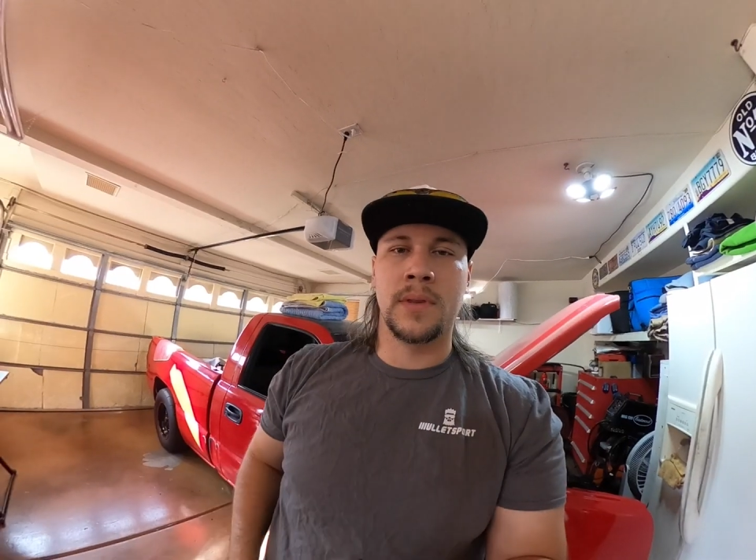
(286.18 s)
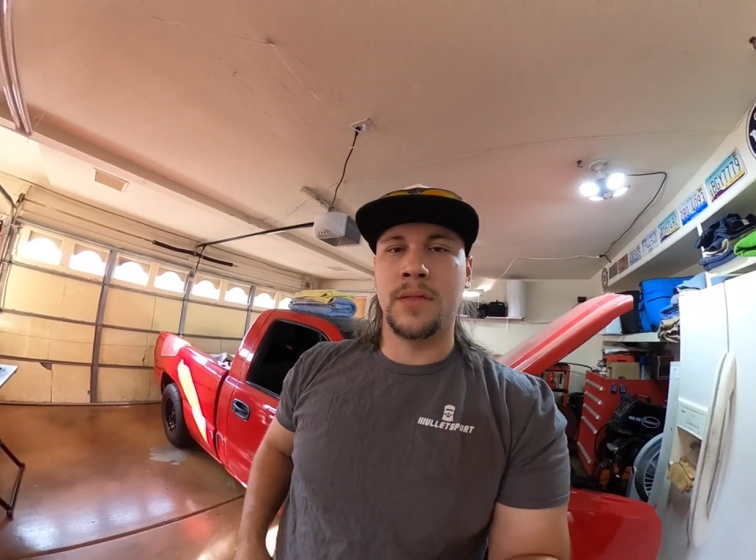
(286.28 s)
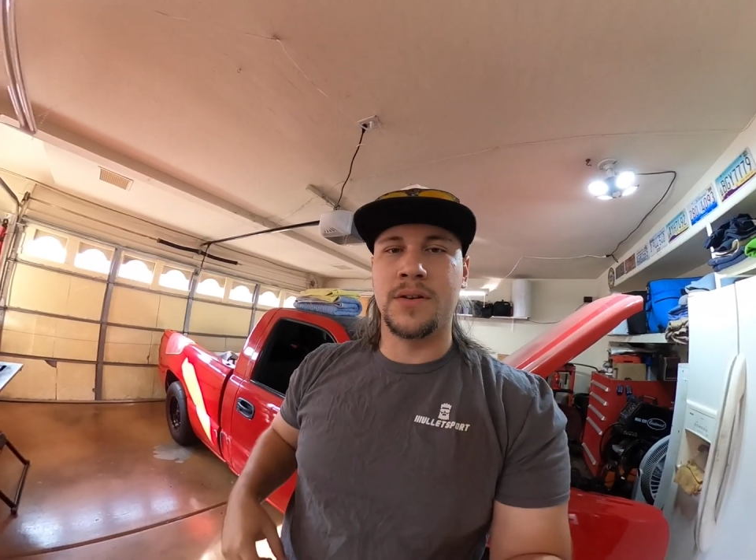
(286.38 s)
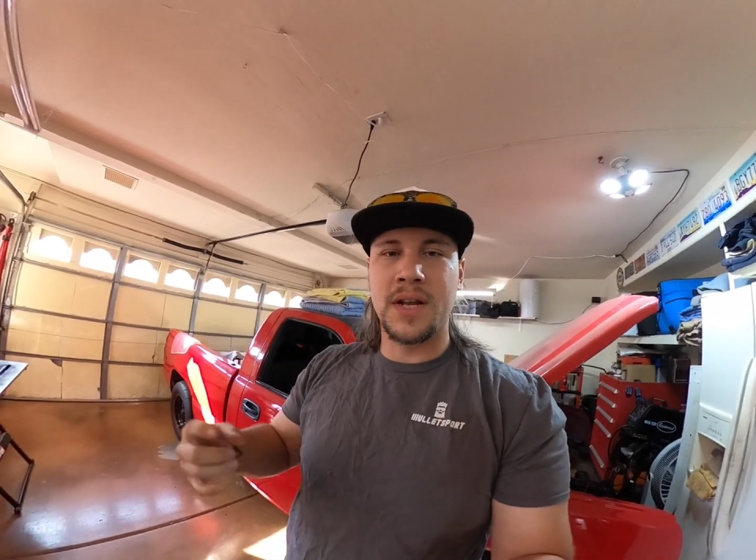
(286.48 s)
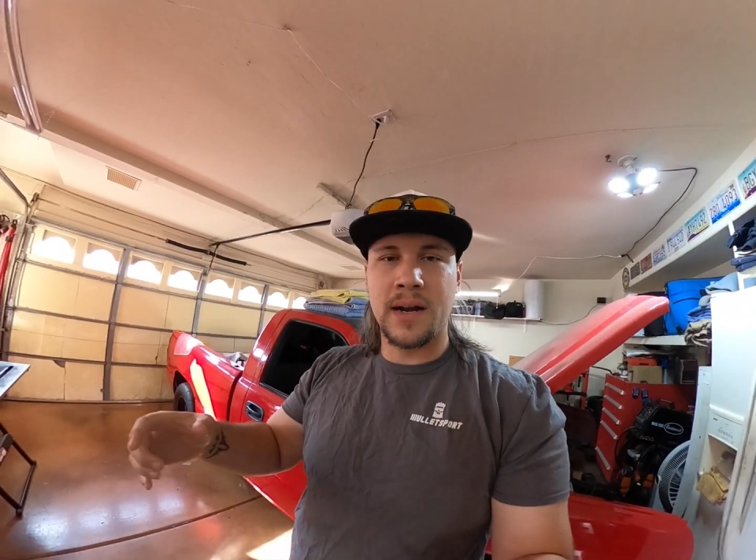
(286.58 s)

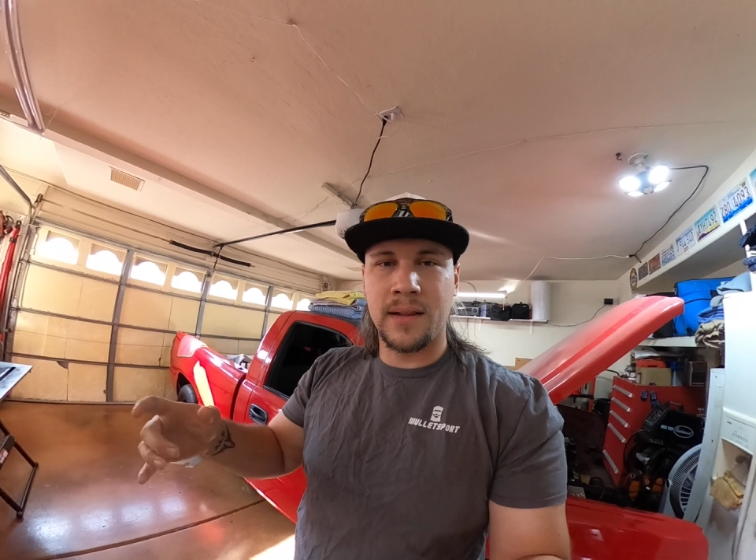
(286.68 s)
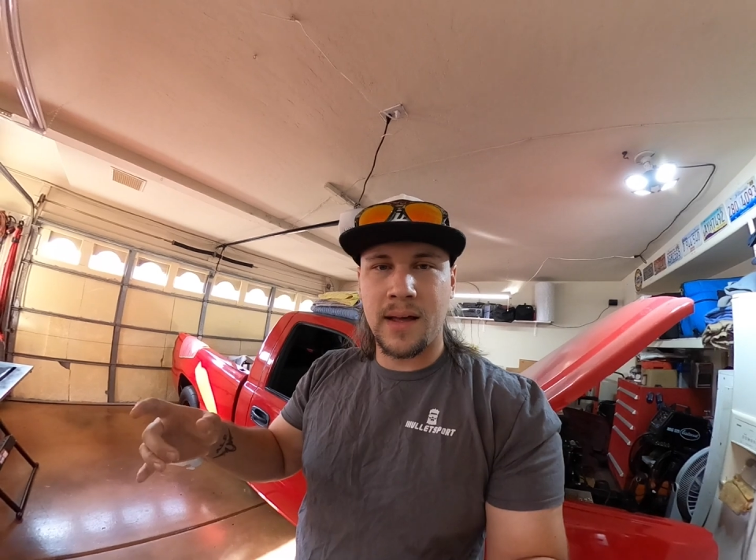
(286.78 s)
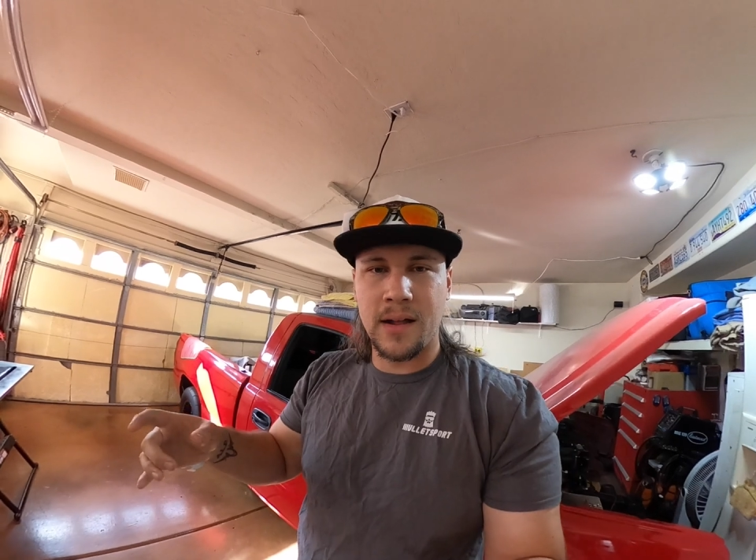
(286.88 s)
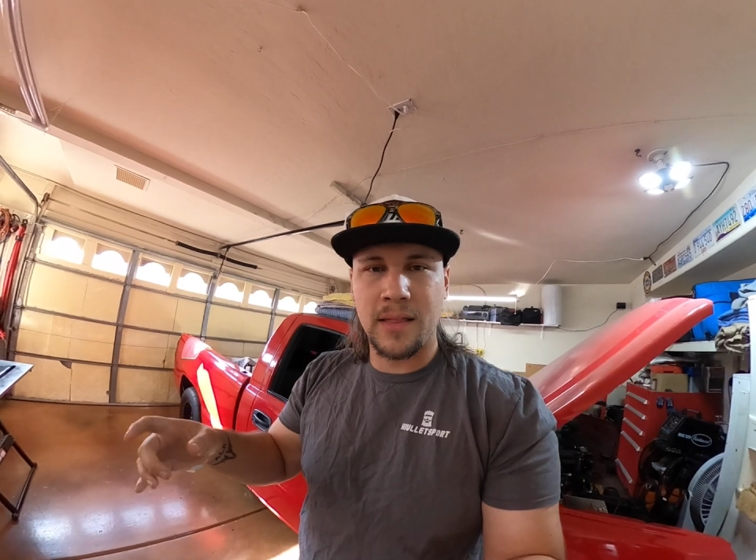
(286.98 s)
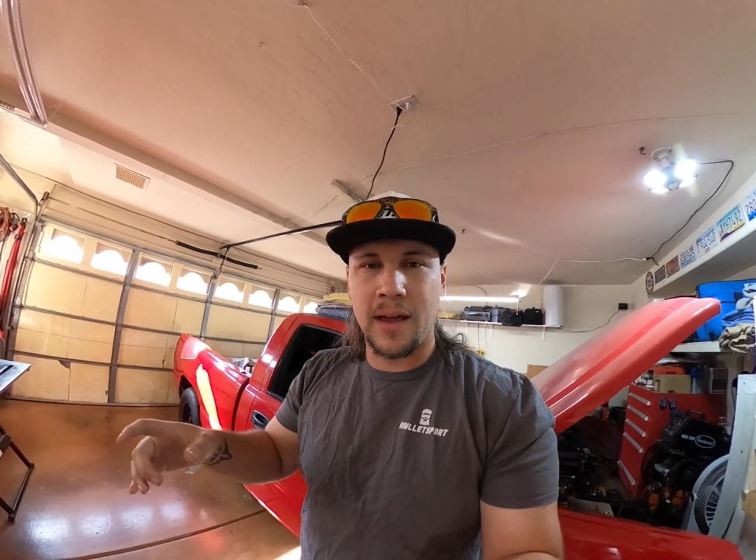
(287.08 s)
There's not a
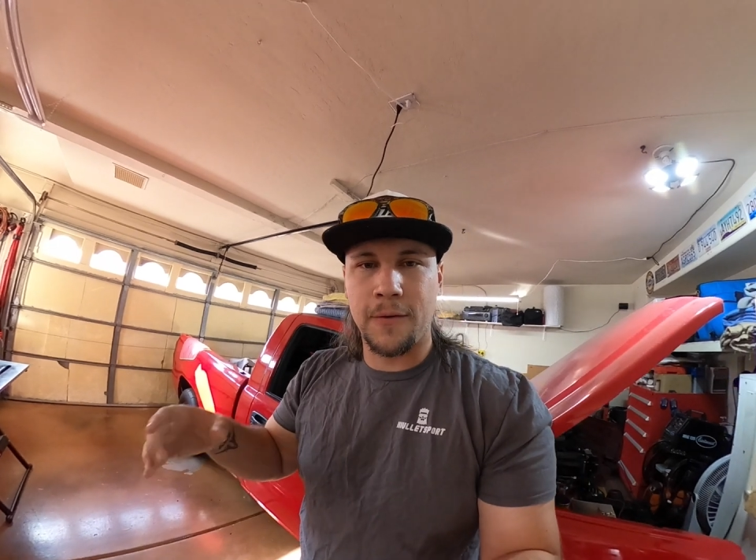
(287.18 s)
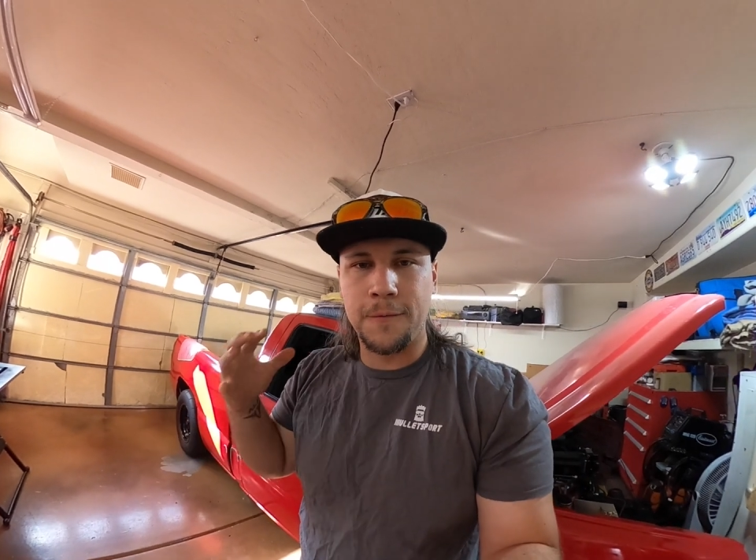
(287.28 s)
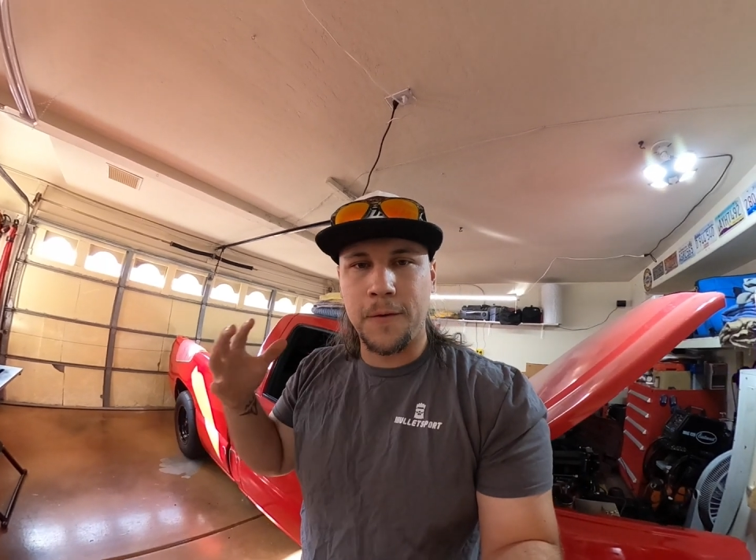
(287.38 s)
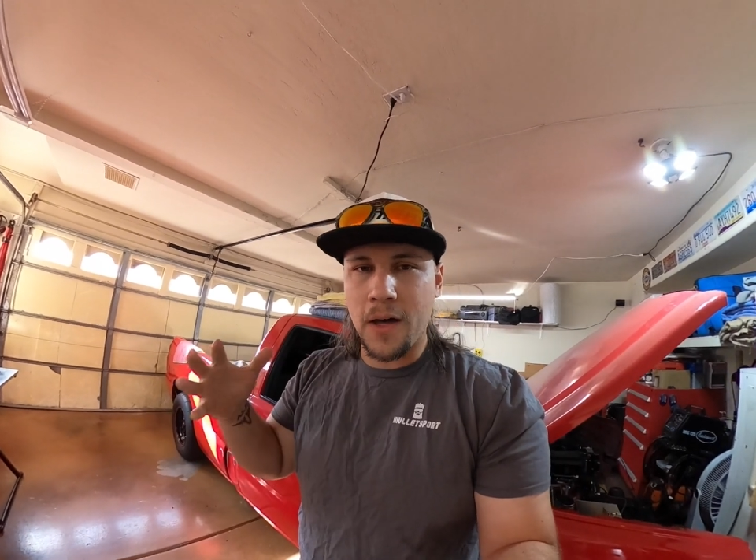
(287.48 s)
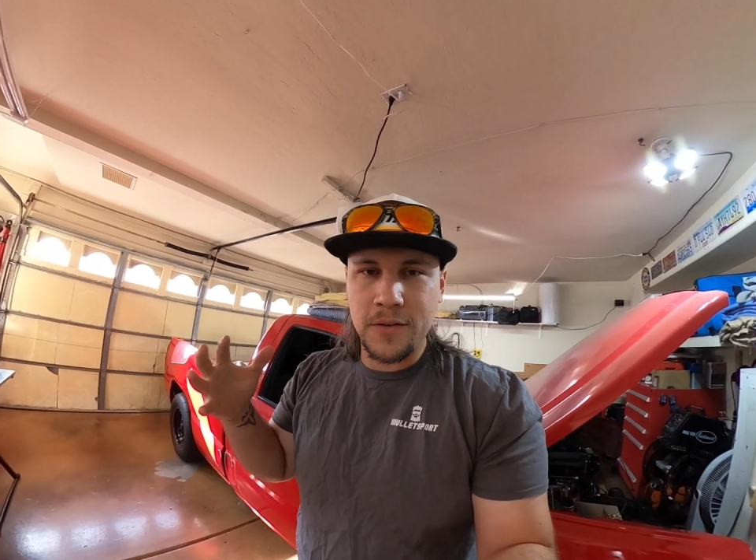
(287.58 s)
lot of
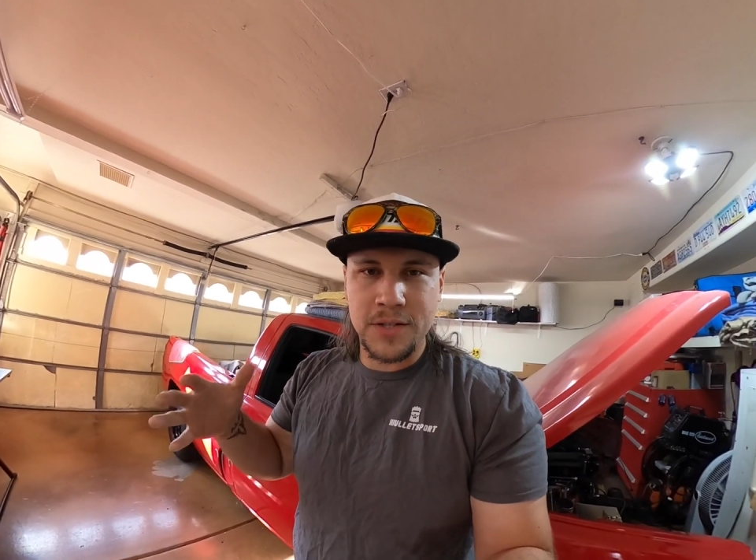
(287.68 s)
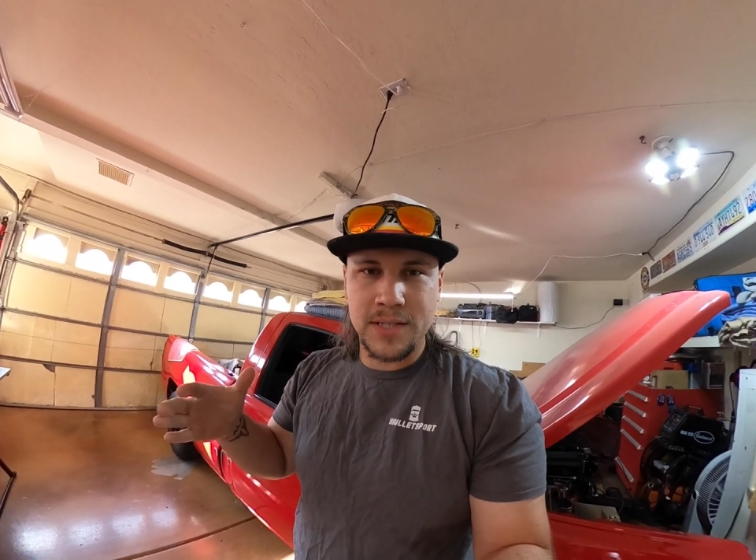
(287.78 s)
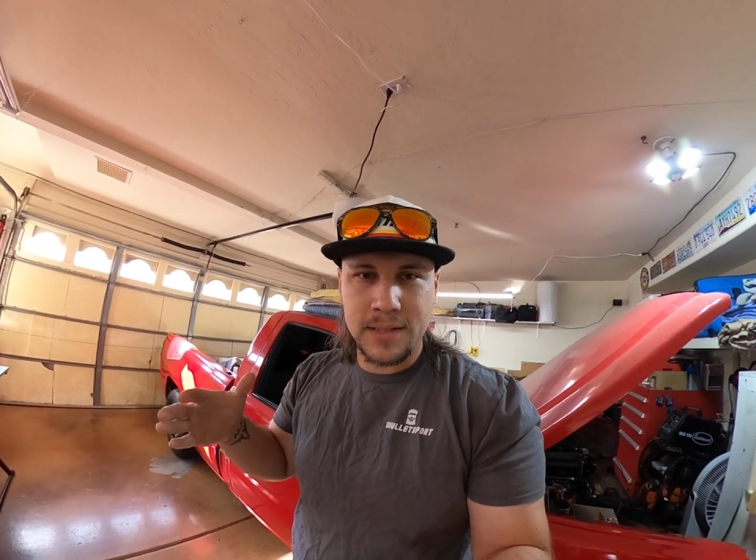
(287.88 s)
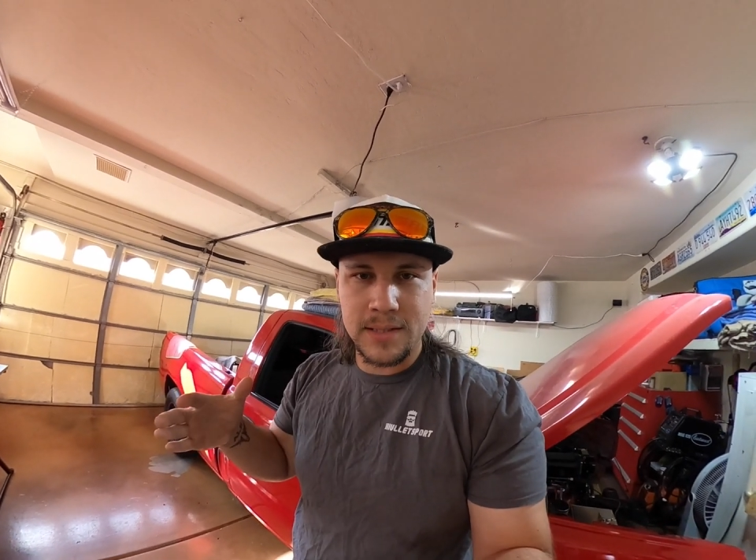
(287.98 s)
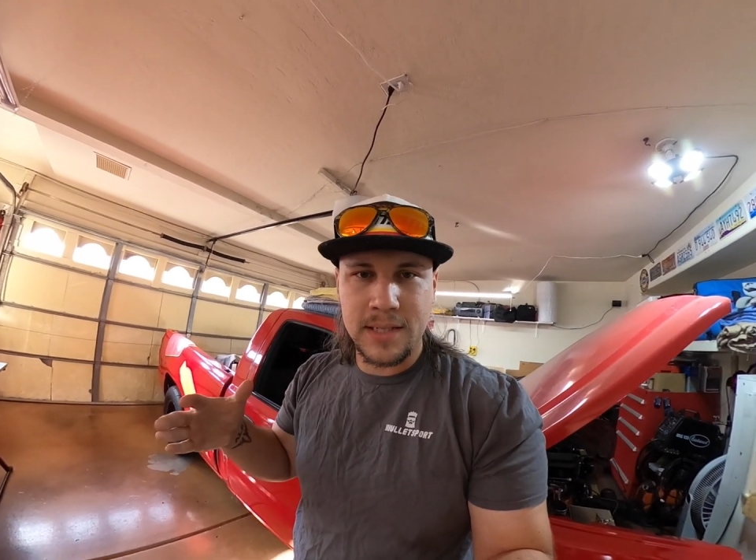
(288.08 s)
like
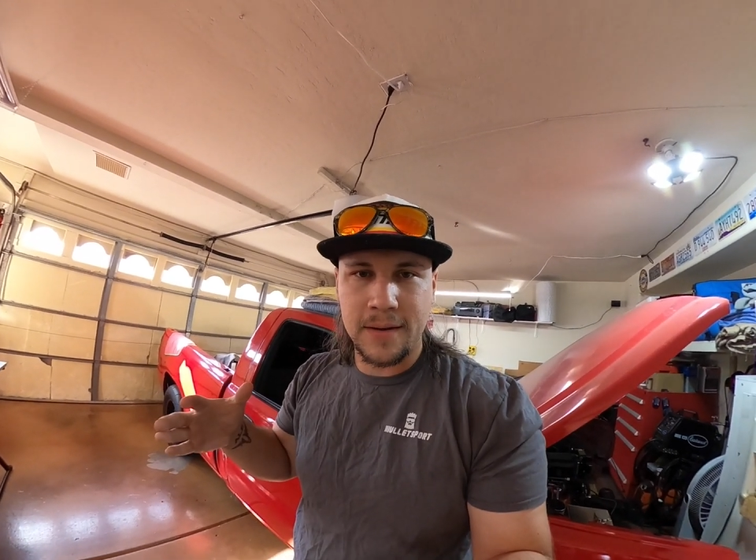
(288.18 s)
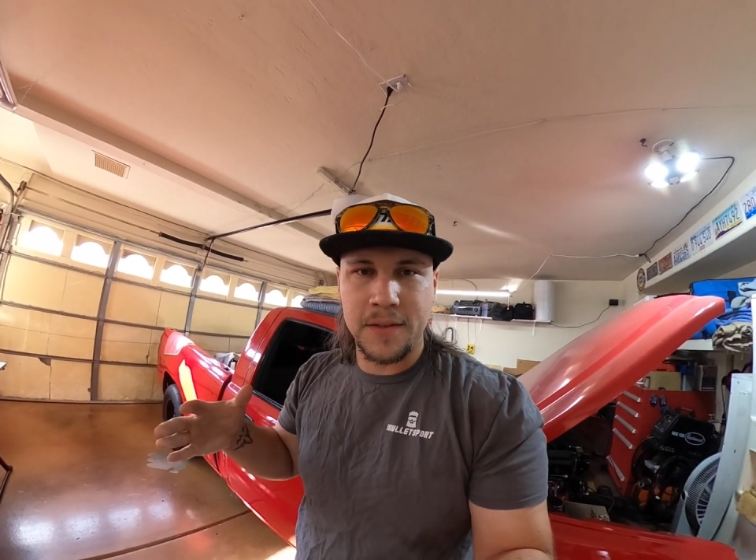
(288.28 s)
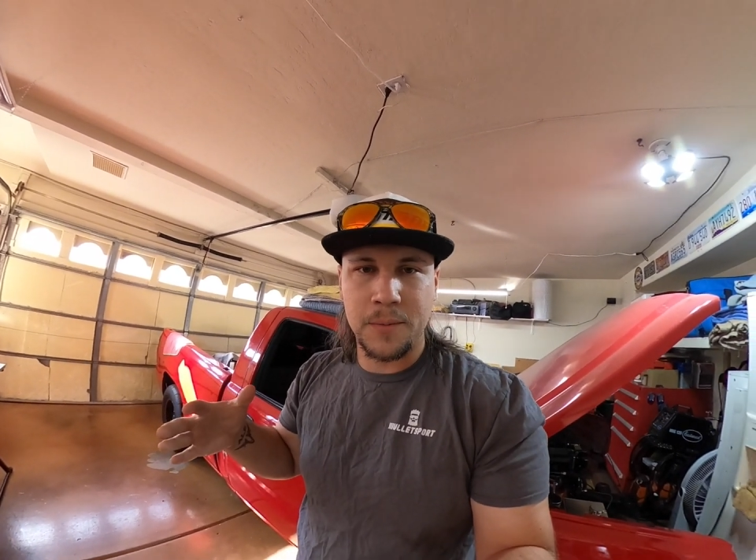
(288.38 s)
father-son stuff